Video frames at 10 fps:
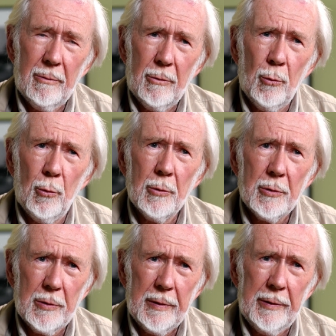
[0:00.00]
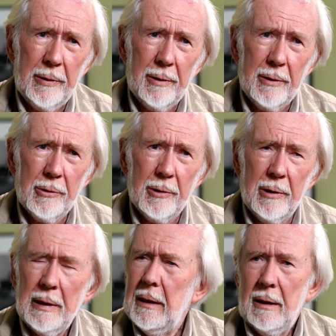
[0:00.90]
horse in the
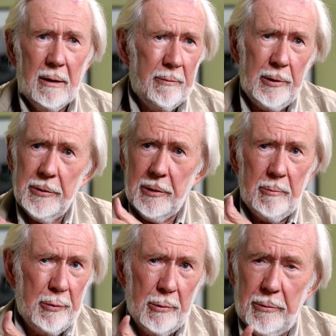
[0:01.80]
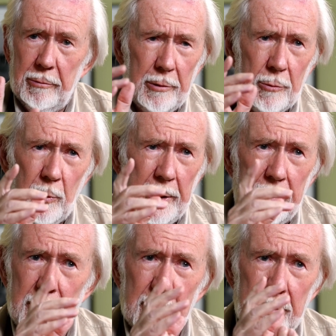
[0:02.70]
archer. Very simple, you just
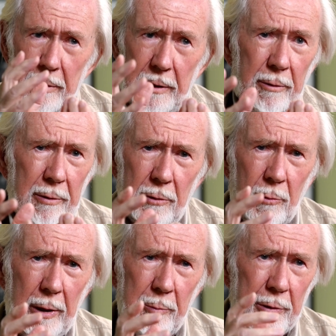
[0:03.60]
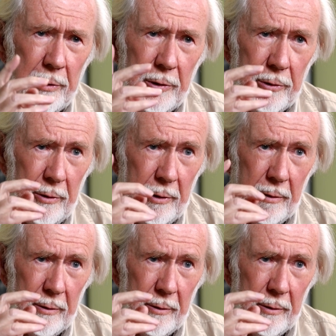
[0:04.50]
wait until they're in the right position.